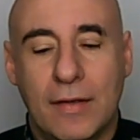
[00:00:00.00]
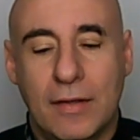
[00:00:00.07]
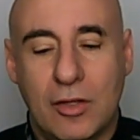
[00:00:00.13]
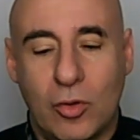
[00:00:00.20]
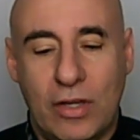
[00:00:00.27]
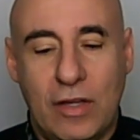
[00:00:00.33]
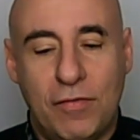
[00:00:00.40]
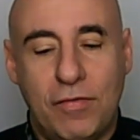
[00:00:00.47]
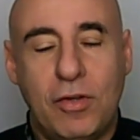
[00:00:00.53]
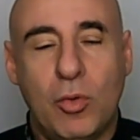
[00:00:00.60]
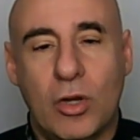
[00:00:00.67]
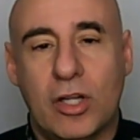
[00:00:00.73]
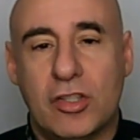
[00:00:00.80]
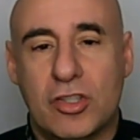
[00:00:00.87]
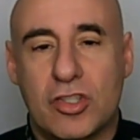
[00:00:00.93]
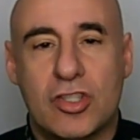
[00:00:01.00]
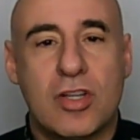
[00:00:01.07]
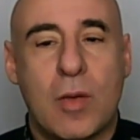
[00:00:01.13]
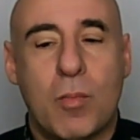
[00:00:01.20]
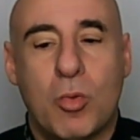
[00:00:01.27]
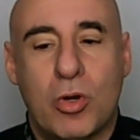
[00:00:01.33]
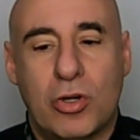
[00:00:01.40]
You know, if you want
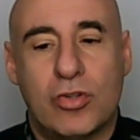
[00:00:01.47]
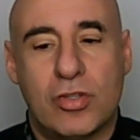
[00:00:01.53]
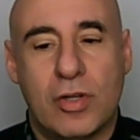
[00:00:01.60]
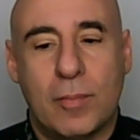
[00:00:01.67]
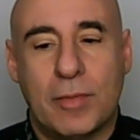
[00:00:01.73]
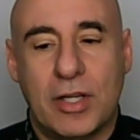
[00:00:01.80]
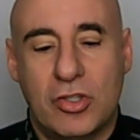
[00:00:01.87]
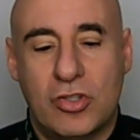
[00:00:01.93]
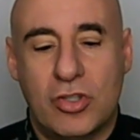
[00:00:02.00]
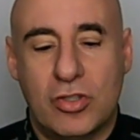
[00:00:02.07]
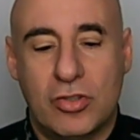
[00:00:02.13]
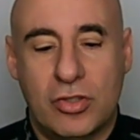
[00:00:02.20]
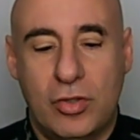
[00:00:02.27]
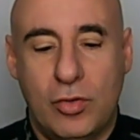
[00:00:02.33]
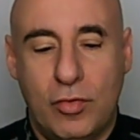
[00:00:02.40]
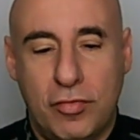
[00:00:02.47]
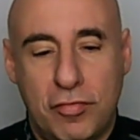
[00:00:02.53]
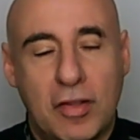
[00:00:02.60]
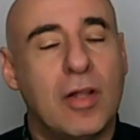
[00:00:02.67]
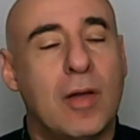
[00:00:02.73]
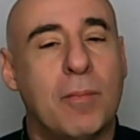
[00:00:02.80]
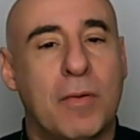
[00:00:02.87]
someone or something just to
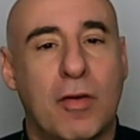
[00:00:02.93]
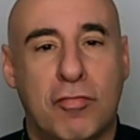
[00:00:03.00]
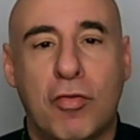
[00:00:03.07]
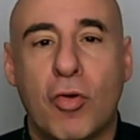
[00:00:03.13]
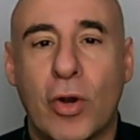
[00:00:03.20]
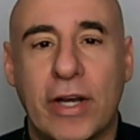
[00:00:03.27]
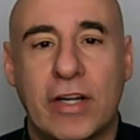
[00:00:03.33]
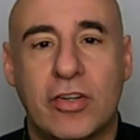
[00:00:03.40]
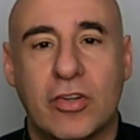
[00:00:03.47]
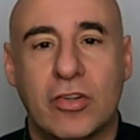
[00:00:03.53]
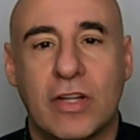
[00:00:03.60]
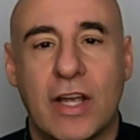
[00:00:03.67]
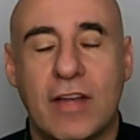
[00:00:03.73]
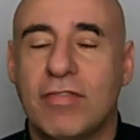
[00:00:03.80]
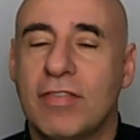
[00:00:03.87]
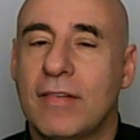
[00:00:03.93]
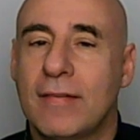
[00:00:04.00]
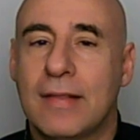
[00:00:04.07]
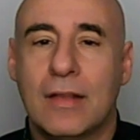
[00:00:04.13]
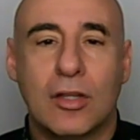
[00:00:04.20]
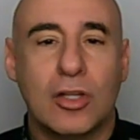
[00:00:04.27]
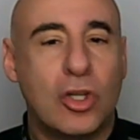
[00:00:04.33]
fill up a void in your life,
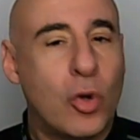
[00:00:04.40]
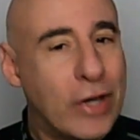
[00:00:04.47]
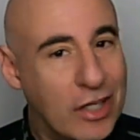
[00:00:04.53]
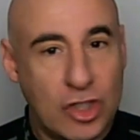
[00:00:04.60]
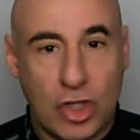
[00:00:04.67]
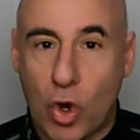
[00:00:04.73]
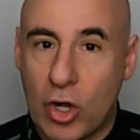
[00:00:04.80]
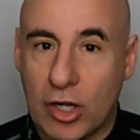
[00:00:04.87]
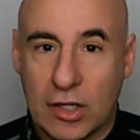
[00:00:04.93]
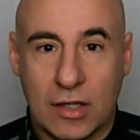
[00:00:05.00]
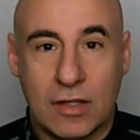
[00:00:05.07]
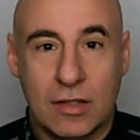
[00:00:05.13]
go get a dog,